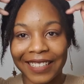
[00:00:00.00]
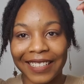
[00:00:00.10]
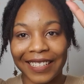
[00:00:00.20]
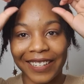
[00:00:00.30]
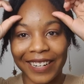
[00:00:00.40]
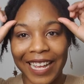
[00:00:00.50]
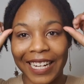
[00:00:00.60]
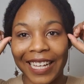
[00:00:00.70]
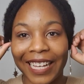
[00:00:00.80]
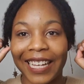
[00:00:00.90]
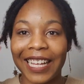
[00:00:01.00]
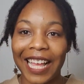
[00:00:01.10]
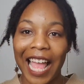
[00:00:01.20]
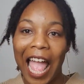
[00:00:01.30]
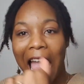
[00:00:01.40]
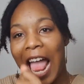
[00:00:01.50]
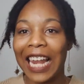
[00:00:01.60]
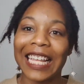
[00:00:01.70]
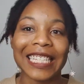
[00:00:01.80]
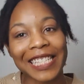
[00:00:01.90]
Alrighty,
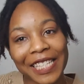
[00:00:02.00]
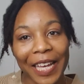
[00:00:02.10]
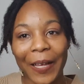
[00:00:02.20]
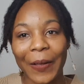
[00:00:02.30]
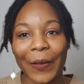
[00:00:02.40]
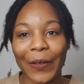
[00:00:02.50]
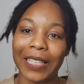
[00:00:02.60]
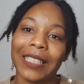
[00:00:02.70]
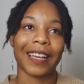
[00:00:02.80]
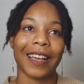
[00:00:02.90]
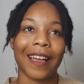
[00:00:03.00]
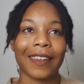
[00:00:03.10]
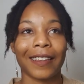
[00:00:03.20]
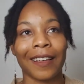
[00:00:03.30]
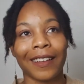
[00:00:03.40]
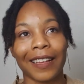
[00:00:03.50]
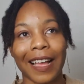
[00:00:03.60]
let's go. I'd have